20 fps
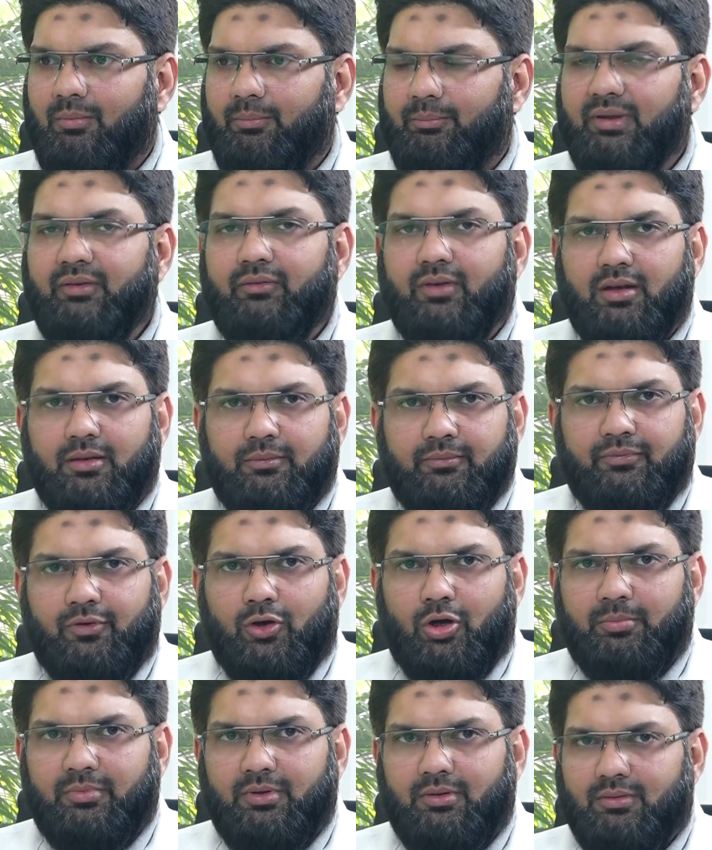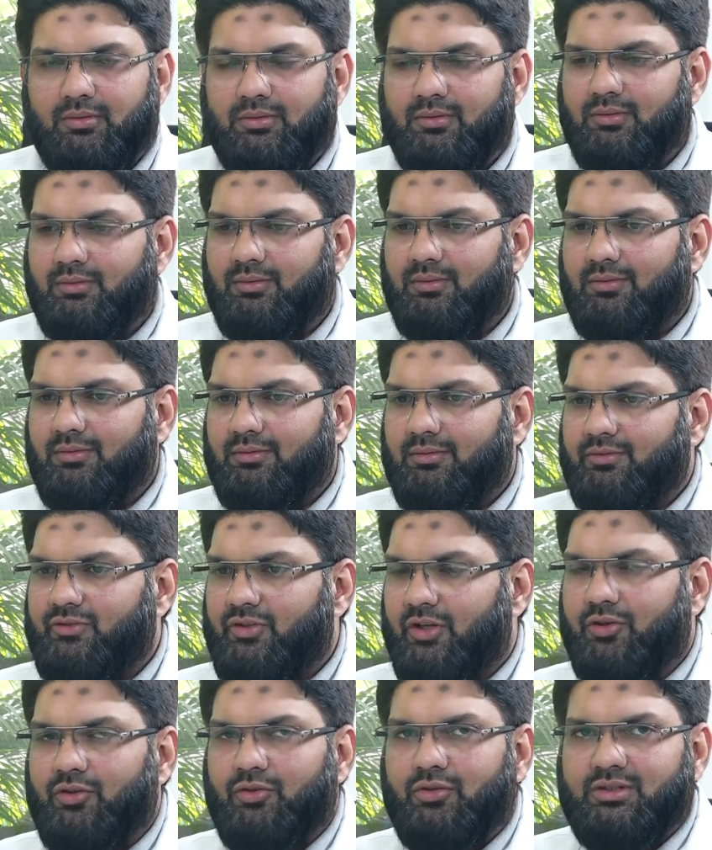Be well informed.
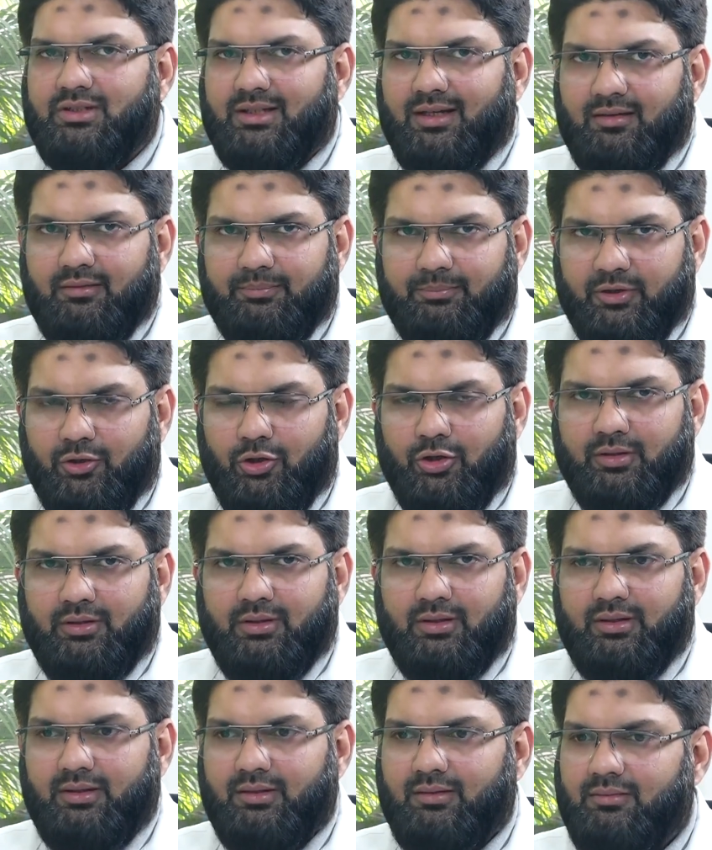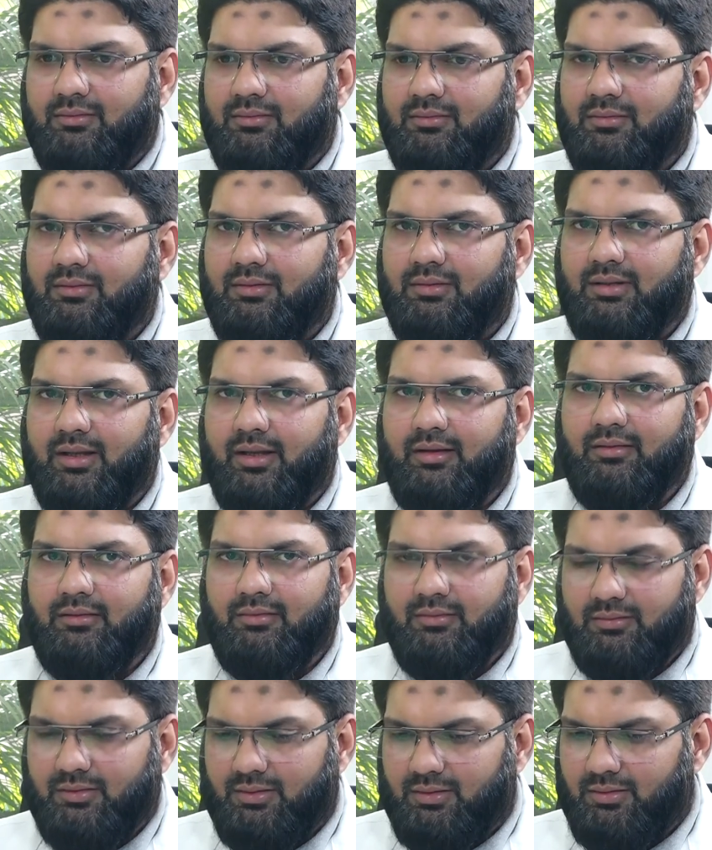Check your child periodically,
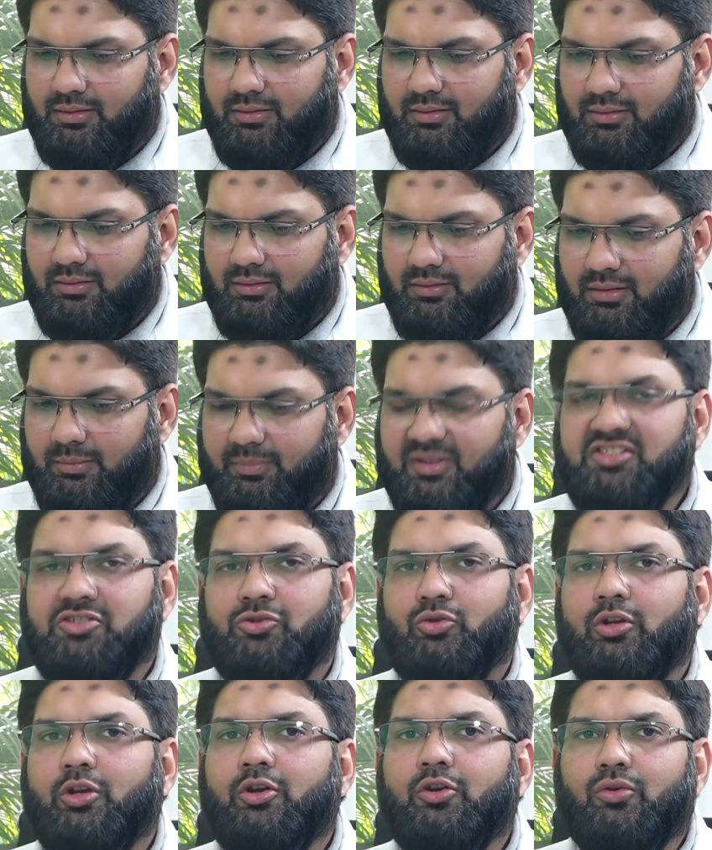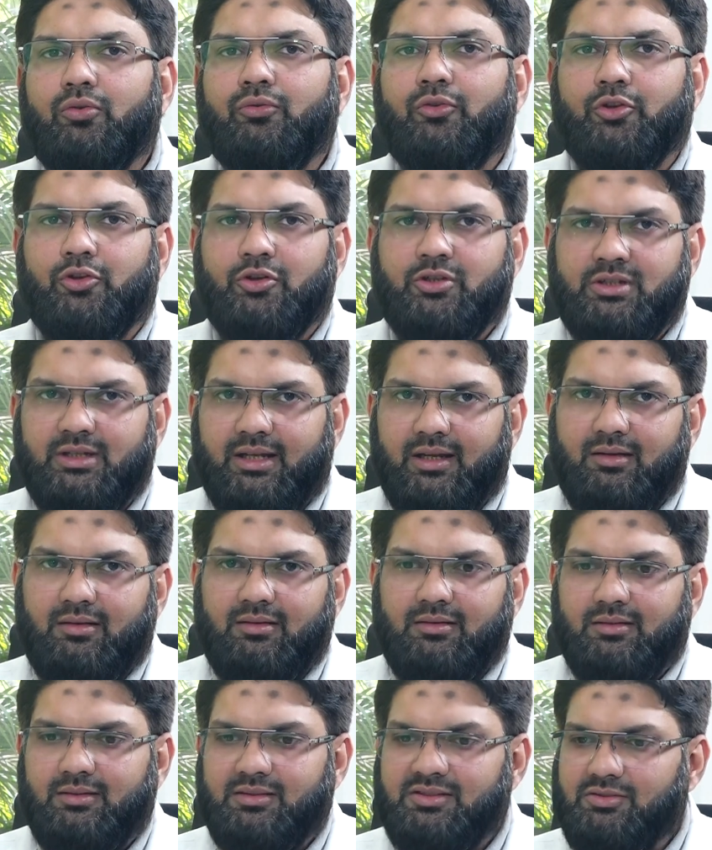and the best you can do for your
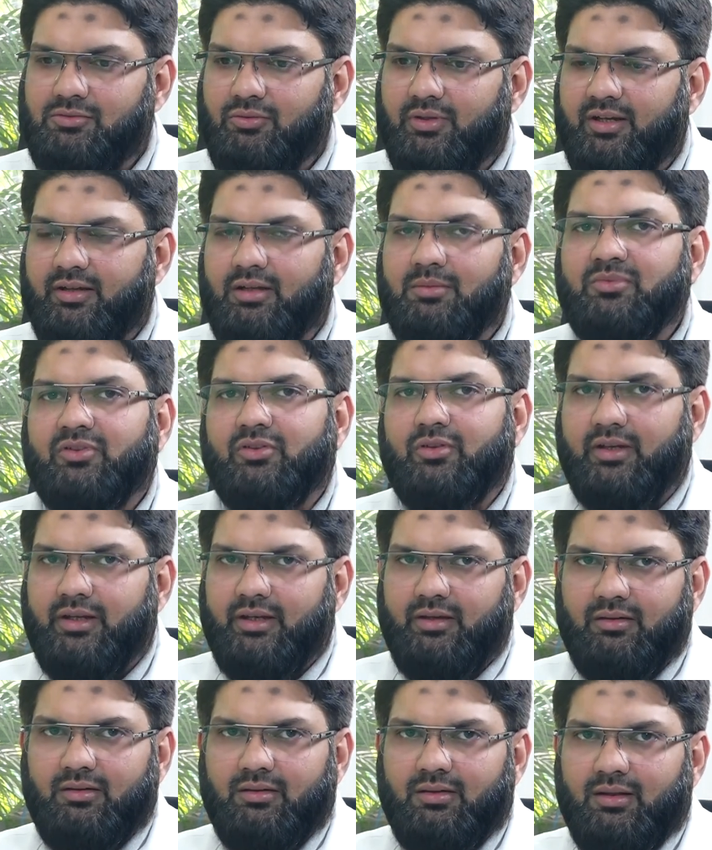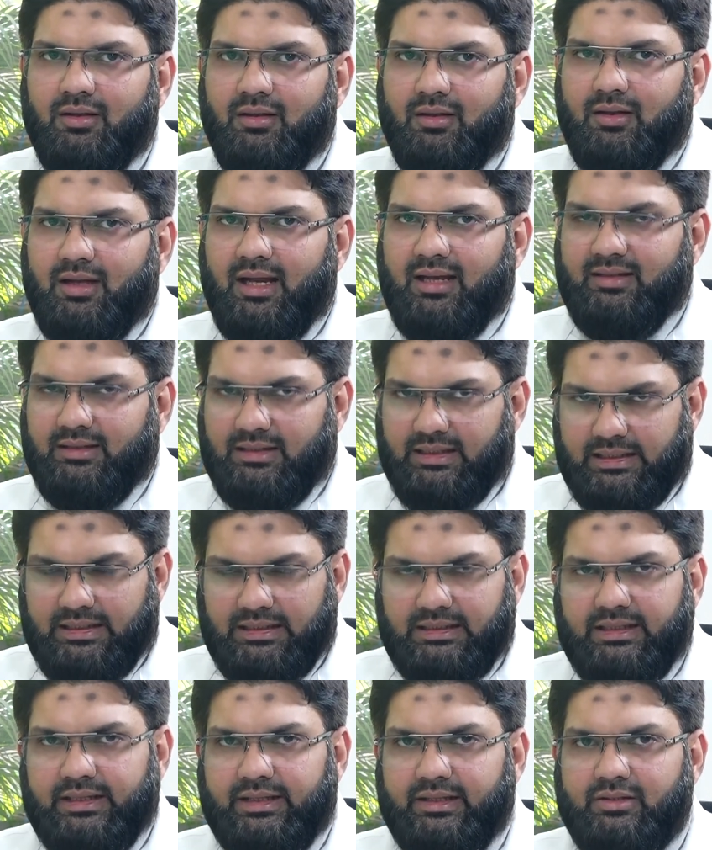child is to get him screened at the
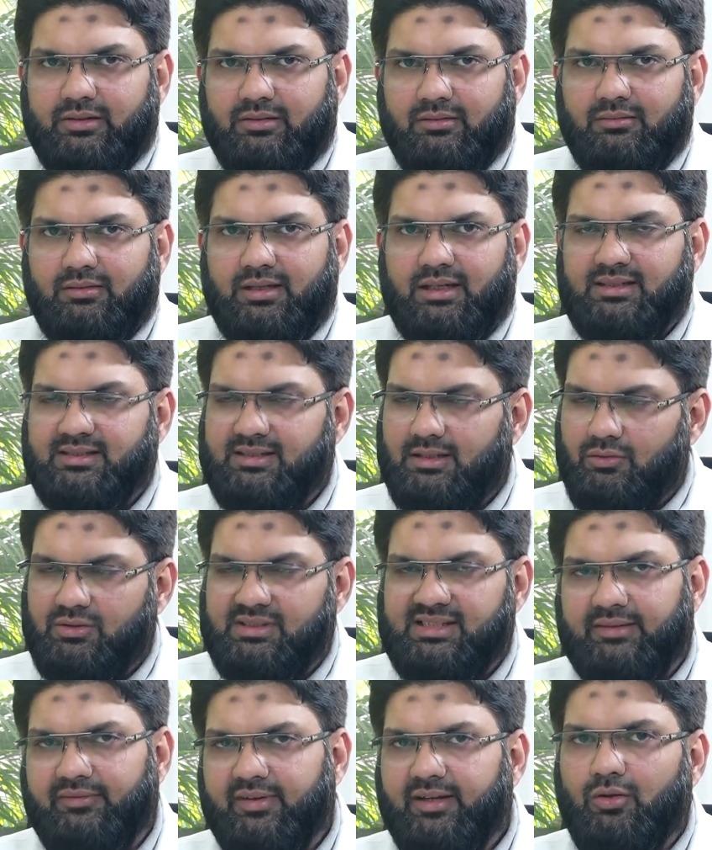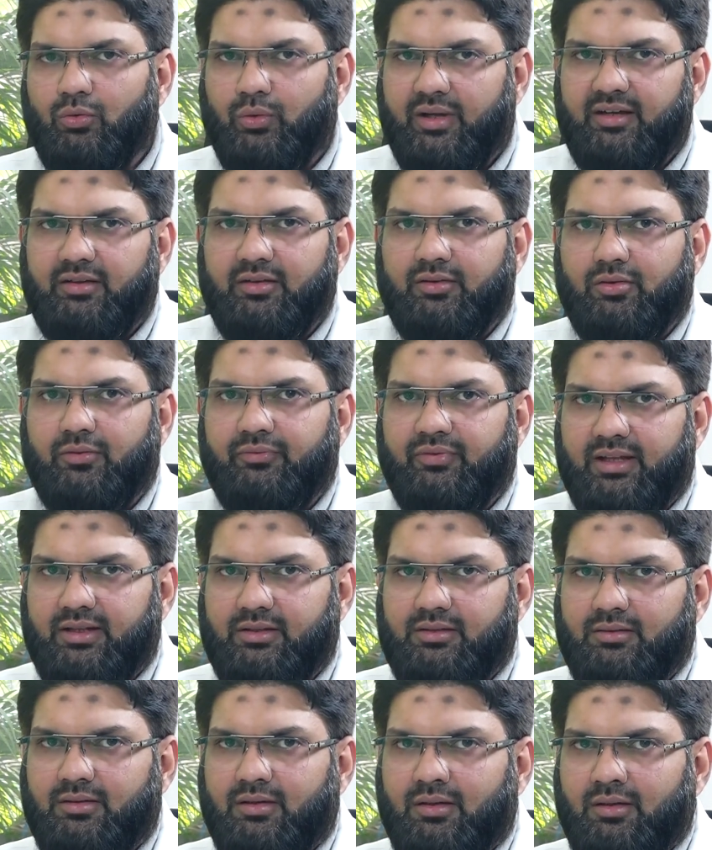correct age, that is around 7 to 8 years of
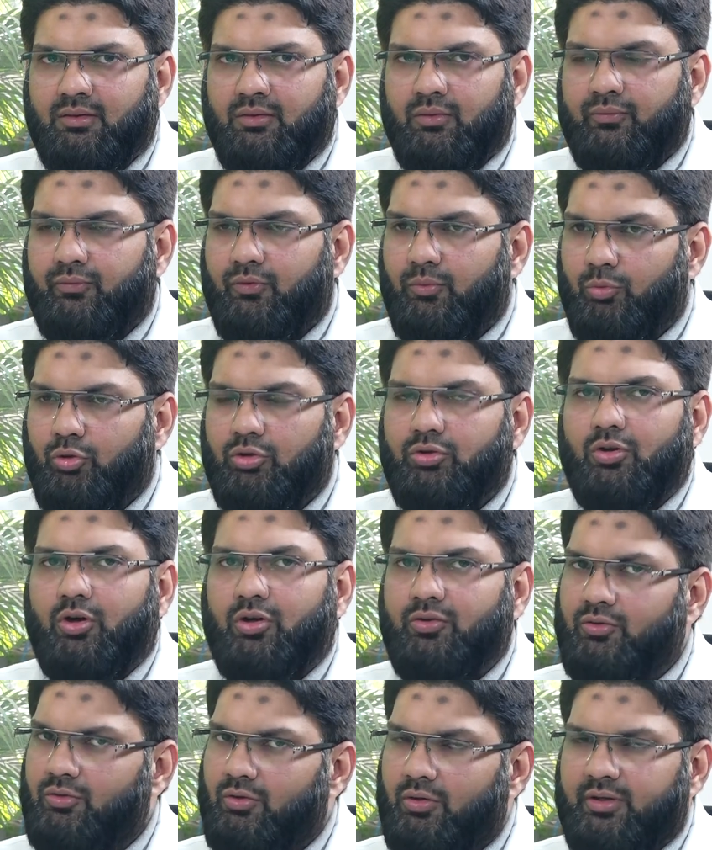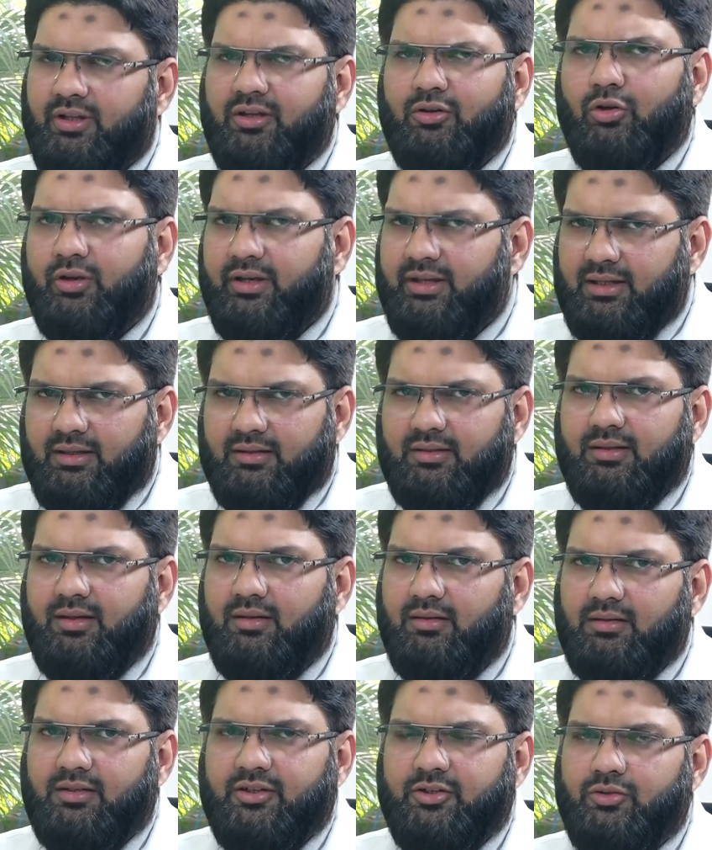age, for both orthodontic or any other
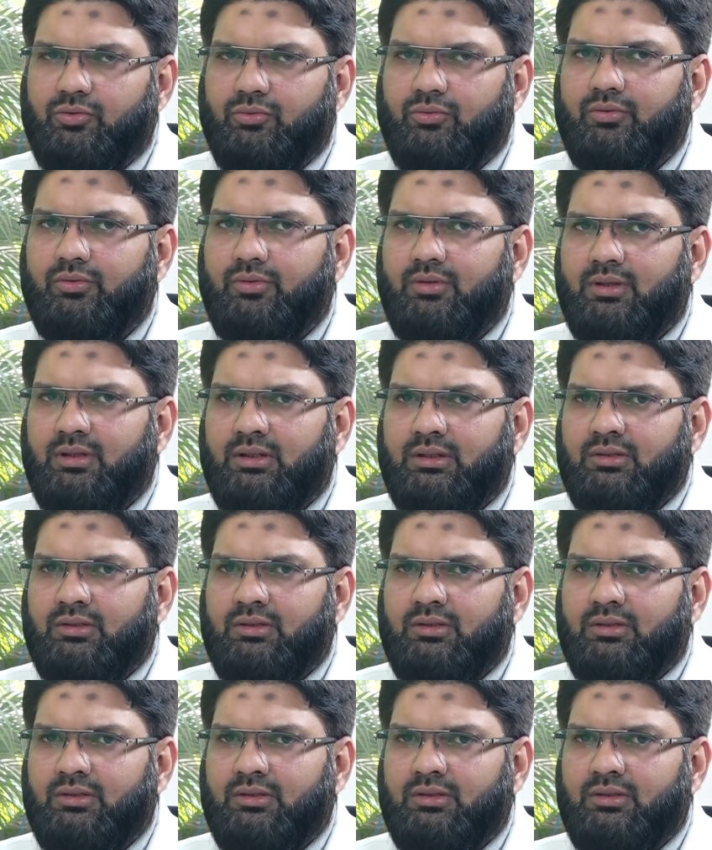dental issues,